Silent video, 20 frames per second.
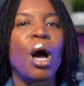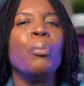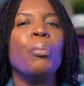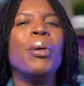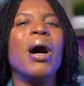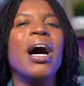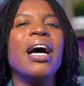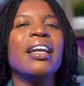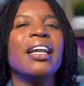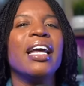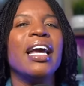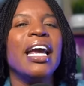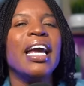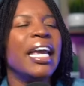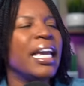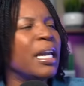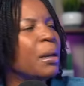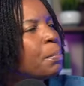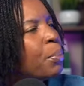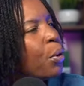But
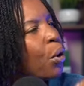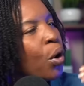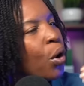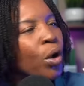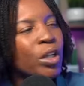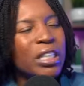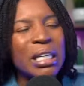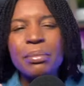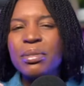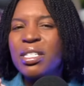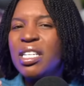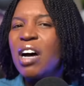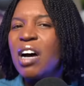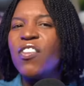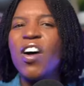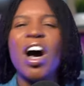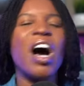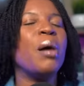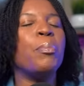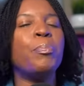he pulled
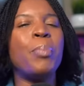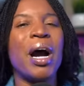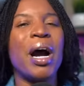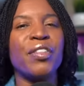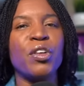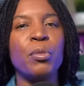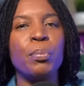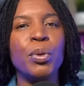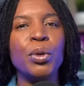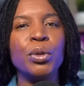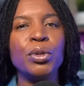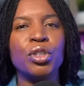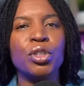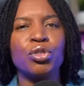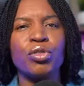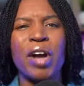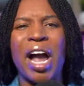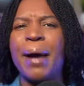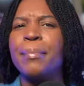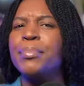himself up by the
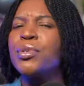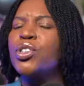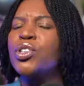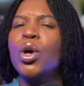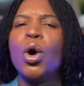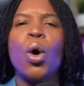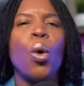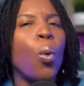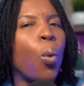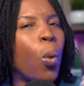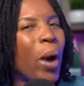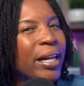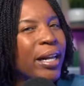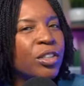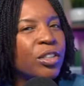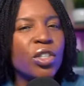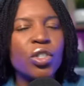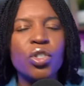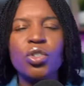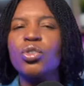bootstraps,
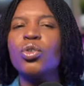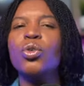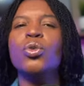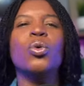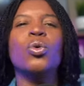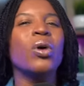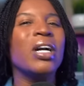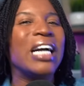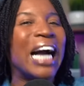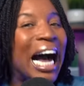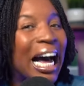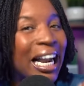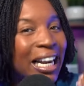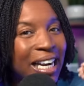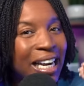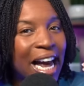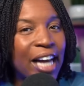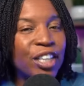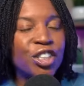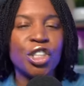went to school, got an
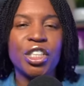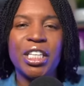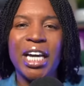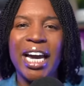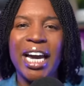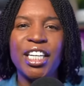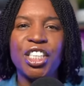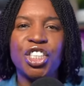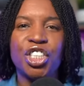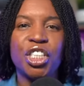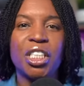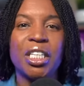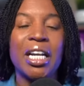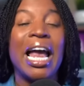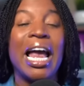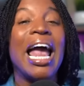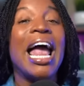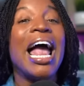education,